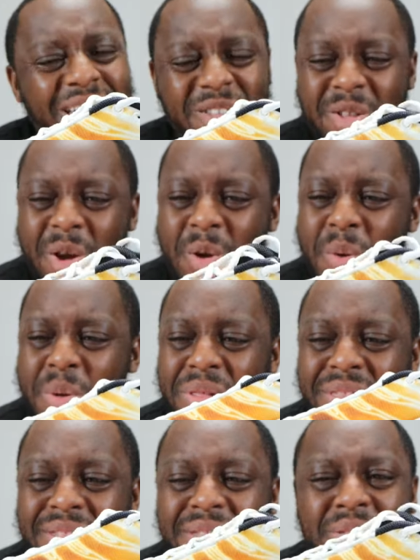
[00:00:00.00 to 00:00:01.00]
I don't know,
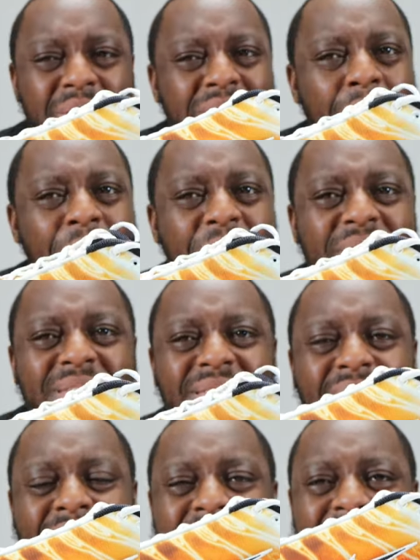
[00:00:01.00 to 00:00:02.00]
it's just something's
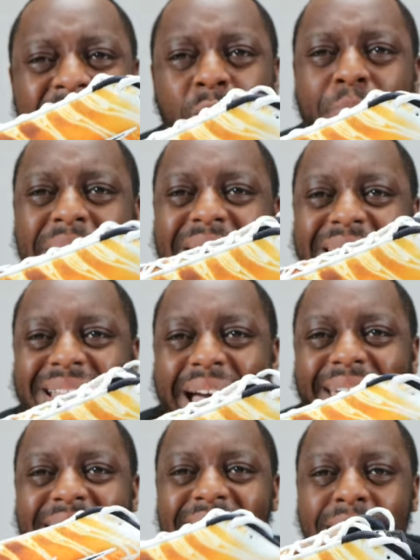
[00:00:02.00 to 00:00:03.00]
a little bit
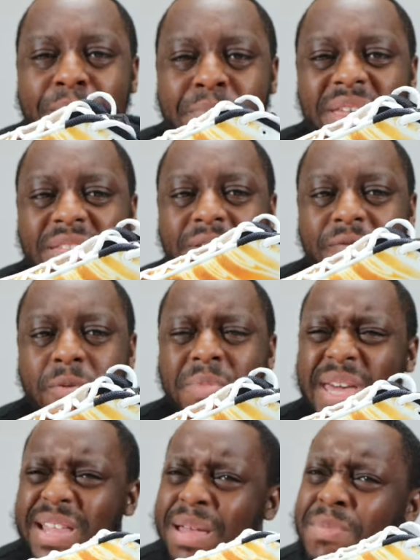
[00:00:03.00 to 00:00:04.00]
lacking and missing for
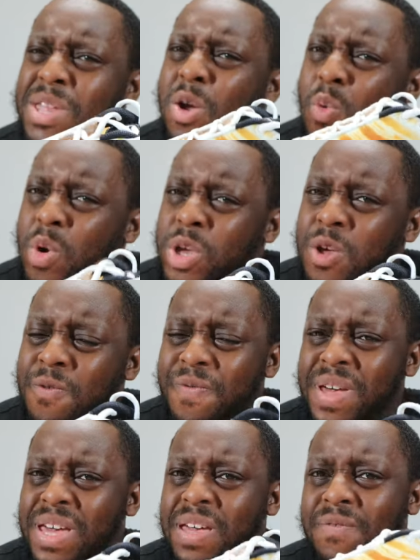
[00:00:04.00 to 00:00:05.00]
me. Let me know what you
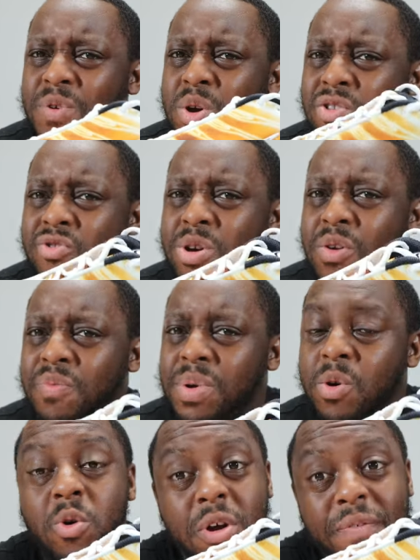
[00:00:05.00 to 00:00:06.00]
think, if you agree with
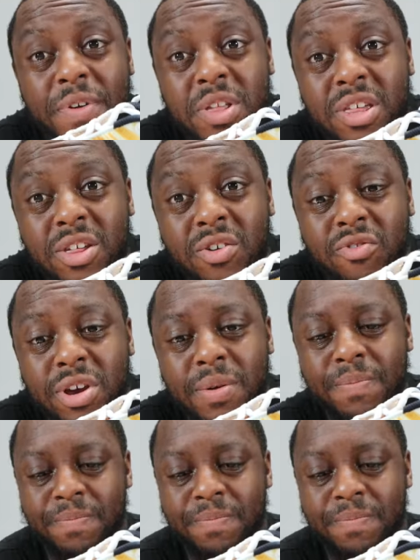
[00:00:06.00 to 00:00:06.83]
me or if you disagree.